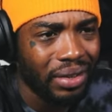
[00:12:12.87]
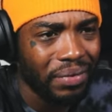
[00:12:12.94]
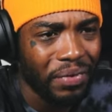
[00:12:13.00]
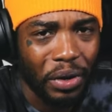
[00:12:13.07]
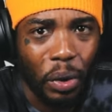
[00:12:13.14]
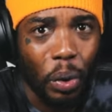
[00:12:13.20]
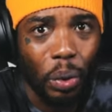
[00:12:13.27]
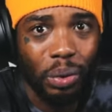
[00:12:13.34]
for
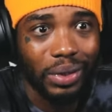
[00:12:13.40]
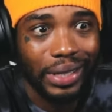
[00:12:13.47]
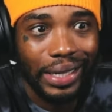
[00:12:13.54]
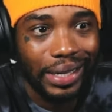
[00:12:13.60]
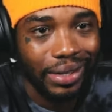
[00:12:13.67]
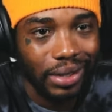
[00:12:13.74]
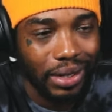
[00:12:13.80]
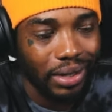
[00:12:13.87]
the whole
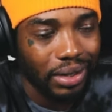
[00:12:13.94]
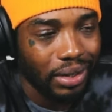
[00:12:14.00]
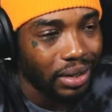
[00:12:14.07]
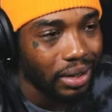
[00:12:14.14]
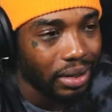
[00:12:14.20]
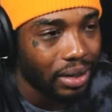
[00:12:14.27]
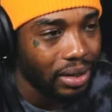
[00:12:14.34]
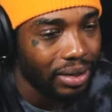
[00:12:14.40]
season.
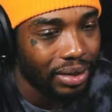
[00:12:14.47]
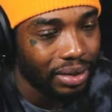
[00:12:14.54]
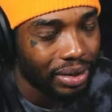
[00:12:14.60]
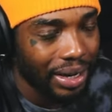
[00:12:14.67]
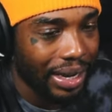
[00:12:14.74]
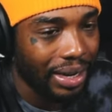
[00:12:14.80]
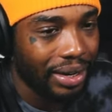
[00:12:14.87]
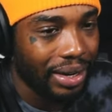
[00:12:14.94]

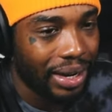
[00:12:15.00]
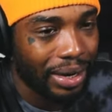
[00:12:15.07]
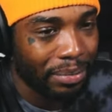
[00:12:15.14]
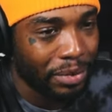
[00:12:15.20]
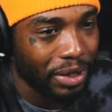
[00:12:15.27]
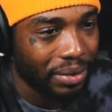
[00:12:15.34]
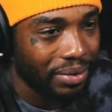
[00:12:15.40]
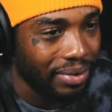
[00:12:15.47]
Like, I was nah, going
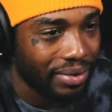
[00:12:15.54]
to say,